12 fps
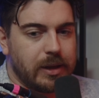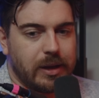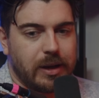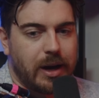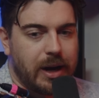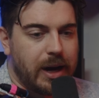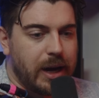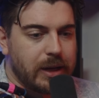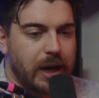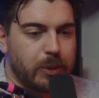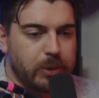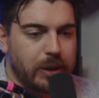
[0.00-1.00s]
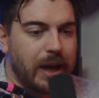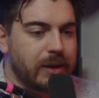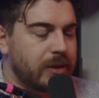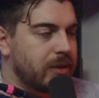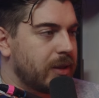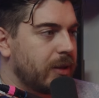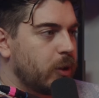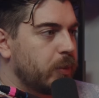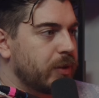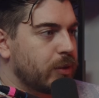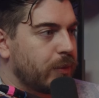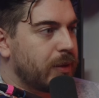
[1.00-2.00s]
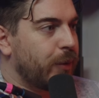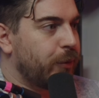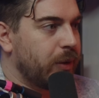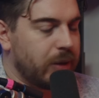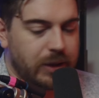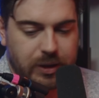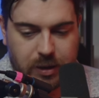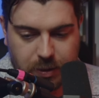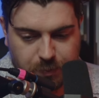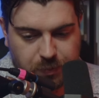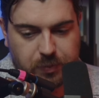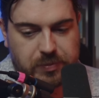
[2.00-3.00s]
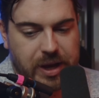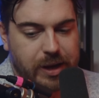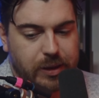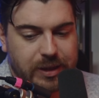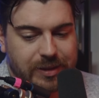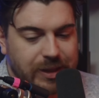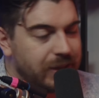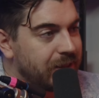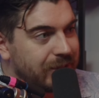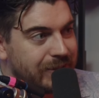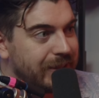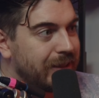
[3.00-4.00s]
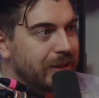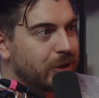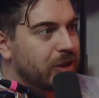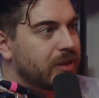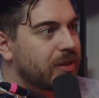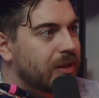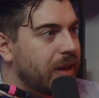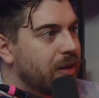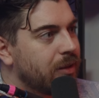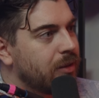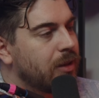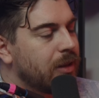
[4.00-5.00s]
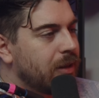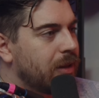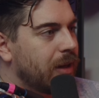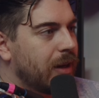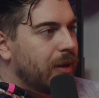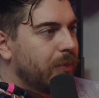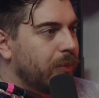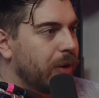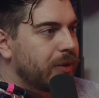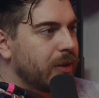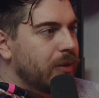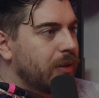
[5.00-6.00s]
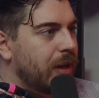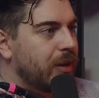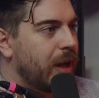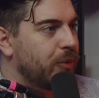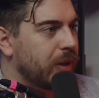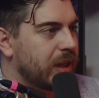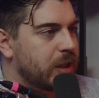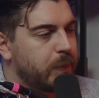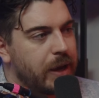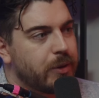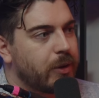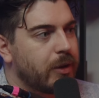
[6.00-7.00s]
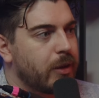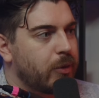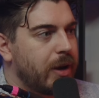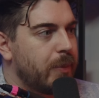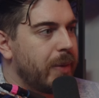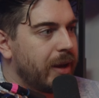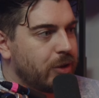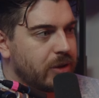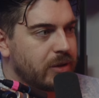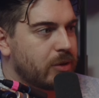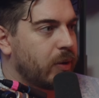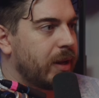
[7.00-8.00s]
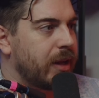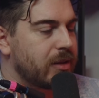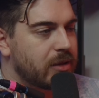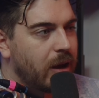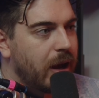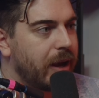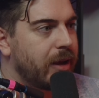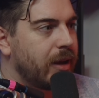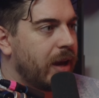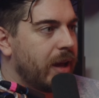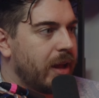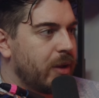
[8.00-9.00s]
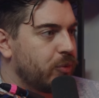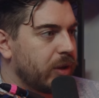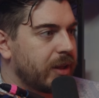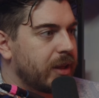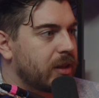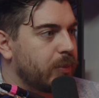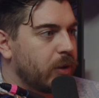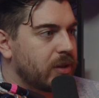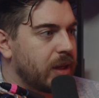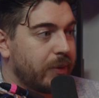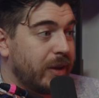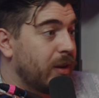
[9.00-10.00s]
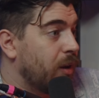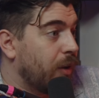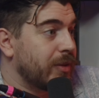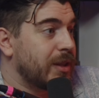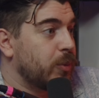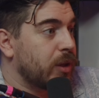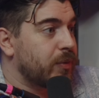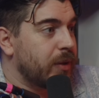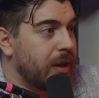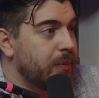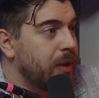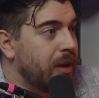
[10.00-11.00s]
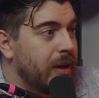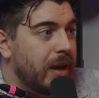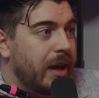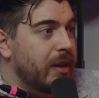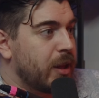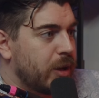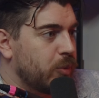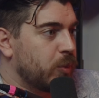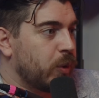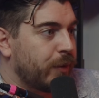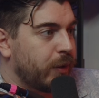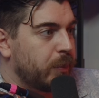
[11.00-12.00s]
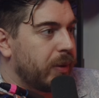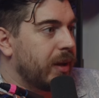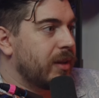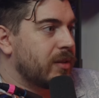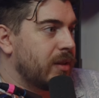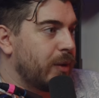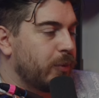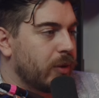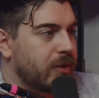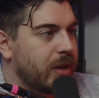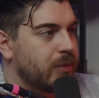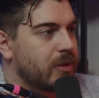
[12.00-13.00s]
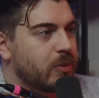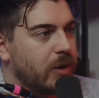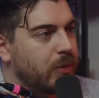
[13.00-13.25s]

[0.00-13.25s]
I, I would like to see Ubisoft definitely take this signature skin uh, motto and, and really expand on it throughout majors, throughout SI, and, and, really get the most out of it. Obviously, works for them, and then it would work for the players and therefore the teams as well.